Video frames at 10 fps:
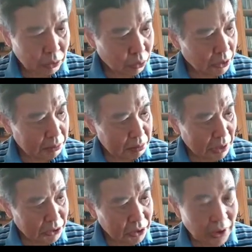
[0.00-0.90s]
not doing
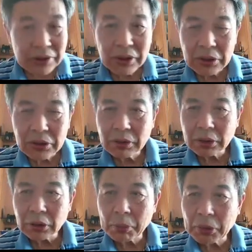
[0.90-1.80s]
much justice to
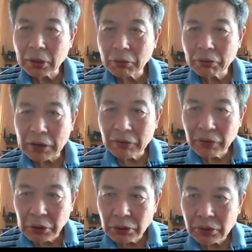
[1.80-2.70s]
the topic of
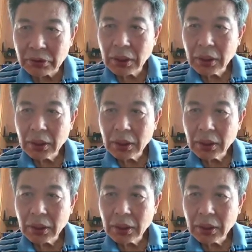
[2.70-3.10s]
right views.